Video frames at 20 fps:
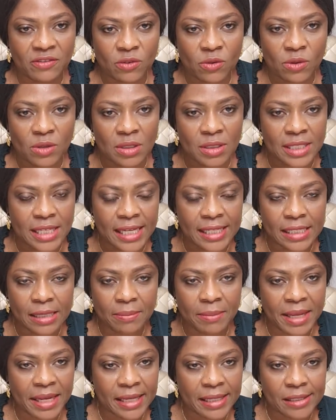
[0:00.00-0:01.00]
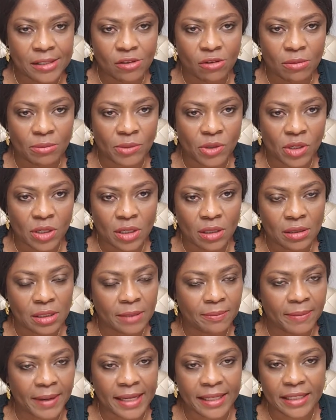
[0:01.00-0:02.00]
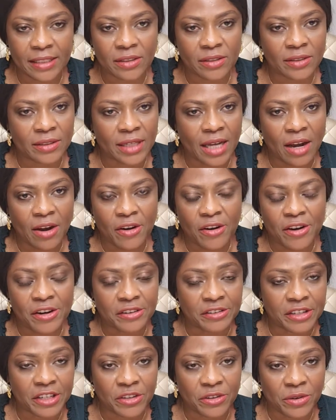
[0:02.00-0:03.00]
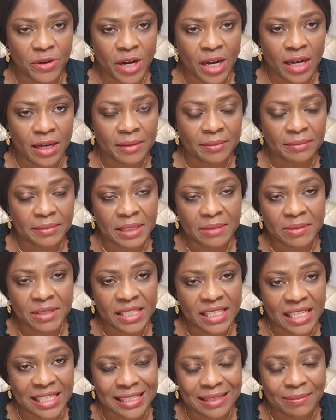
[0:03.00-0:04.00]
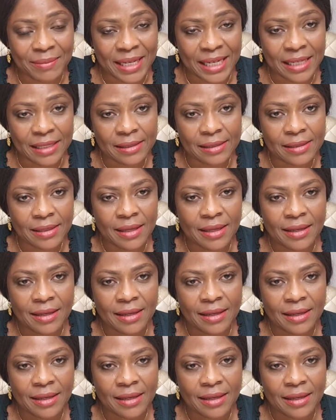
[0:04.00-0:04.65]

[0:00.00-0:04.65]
for 30 minutes or more depending on how hungry you are, maybe 30 minutes,